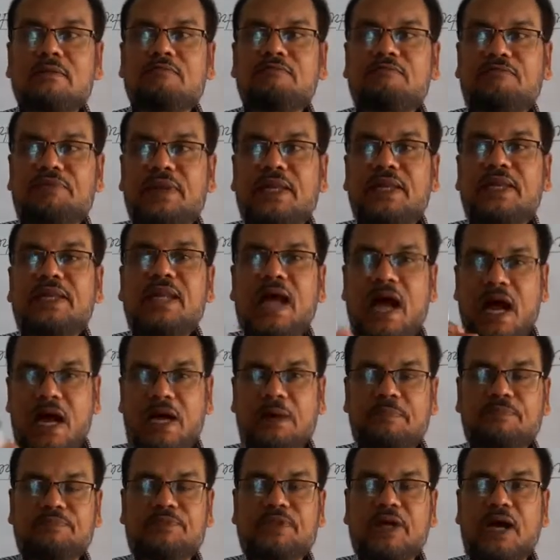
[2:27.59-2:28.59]
fill
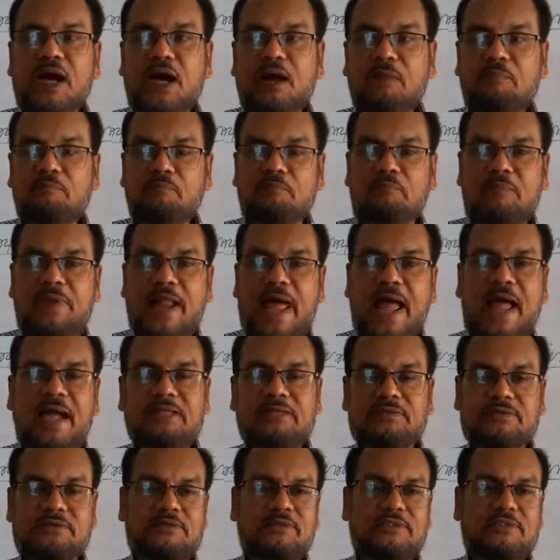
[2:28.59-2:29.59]
up the
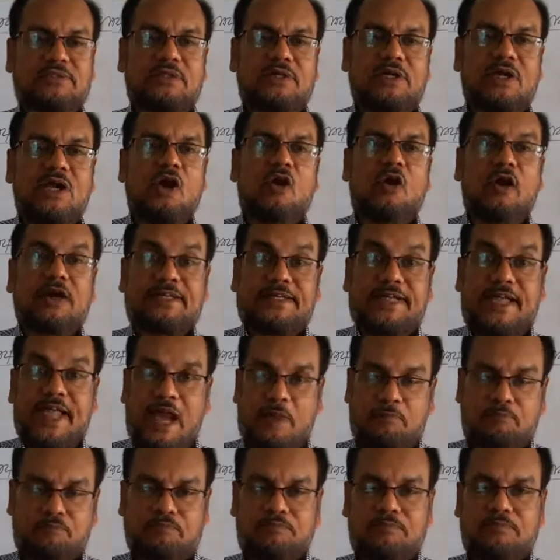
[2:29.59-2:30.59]
blank or
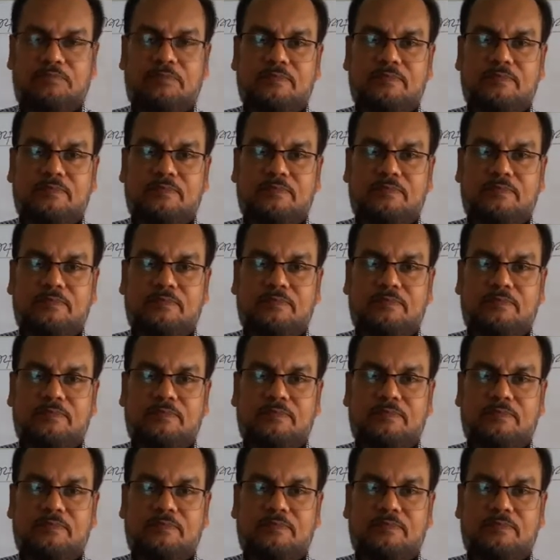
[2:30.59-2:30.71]
gap?